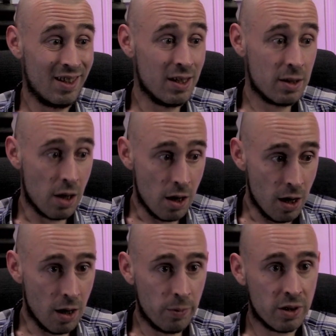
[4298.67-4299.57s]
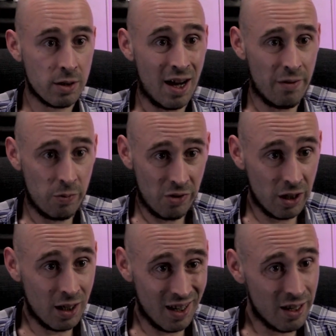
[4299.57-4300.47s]
disturbed, have a
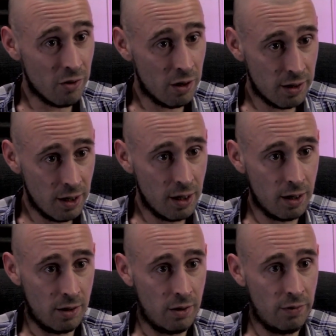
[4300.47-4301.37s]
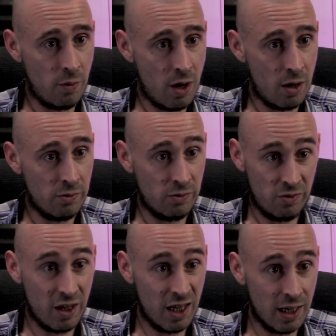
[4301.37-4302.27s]
pretty clear idea of what
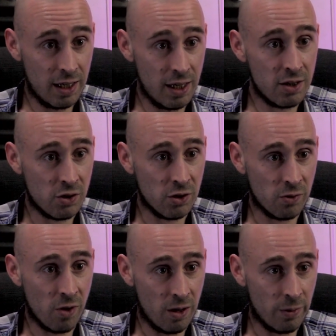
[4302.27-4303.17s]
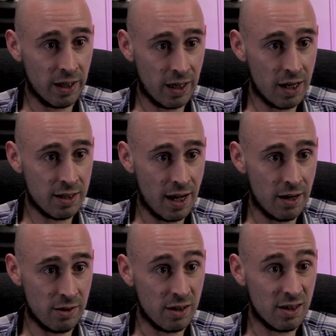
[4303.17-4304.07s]
really is good and right when it gets
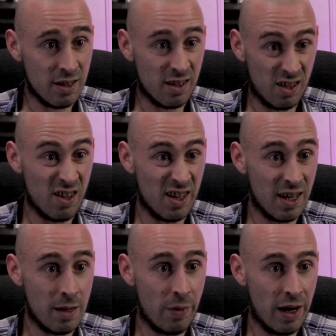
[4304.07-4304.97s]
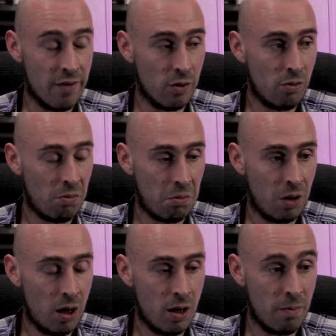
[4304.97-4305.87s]
down to the deeper level.
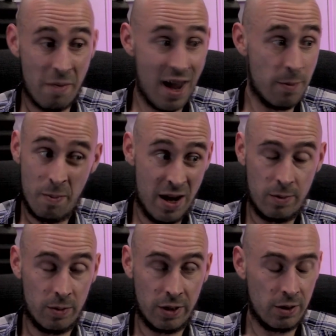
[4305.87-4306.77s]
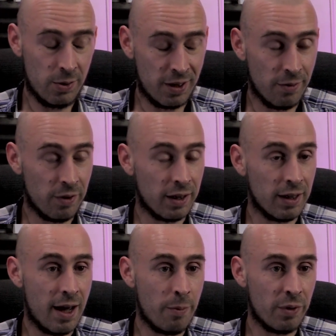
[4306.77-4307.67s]
Maybe I'm delusional
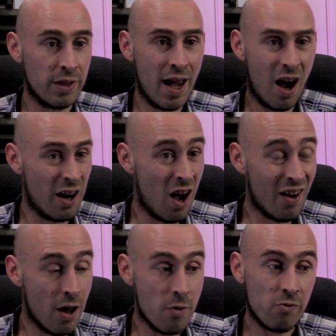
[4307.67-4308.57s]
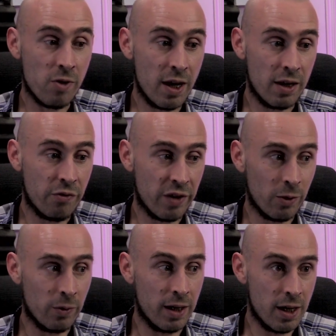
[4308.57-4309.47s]
thinking that, but I don't really
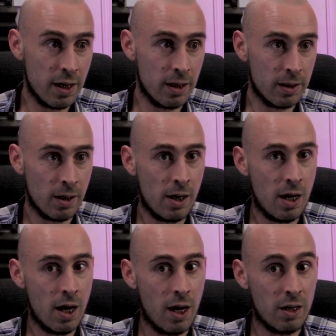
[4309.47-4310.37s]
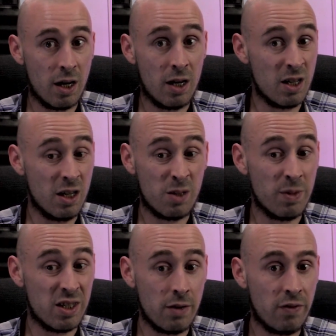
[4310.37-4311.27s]
think we need a
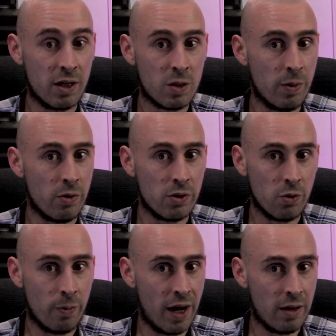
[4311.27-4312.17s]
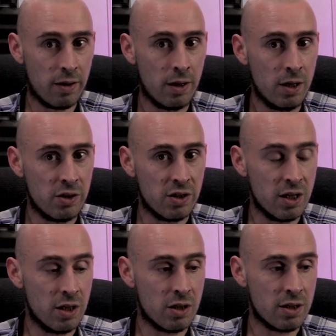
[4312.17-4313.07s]
specific spiritual path to
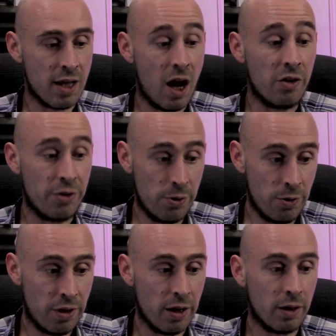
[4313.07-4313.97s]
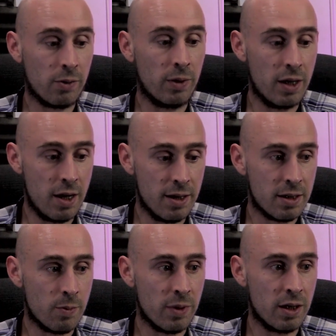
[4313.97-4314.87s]
teach us that. I do think we need
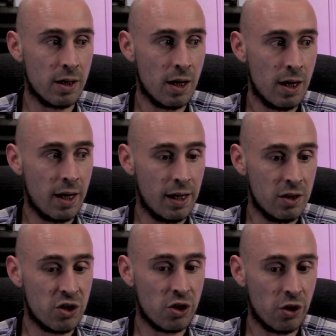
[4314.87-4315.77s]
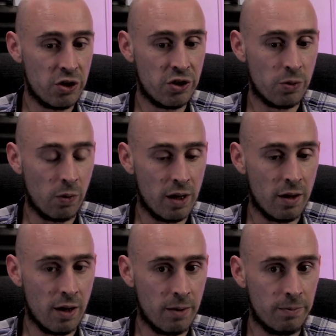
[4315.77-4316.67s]
to be in touch with
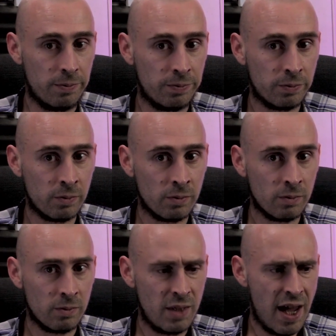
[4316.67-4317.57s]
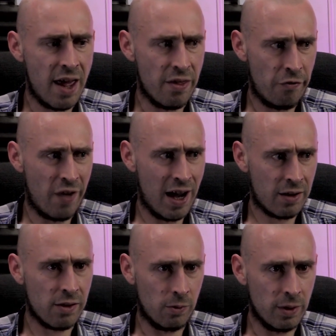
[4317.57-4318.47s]
the
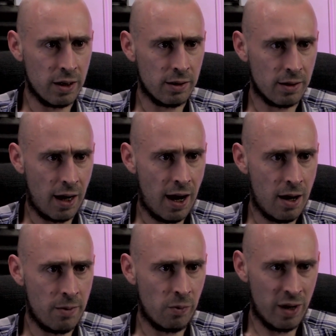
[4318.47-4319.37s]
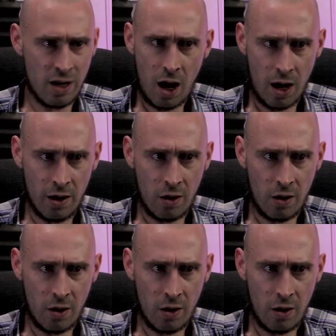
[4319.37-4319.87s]
fact that we're not an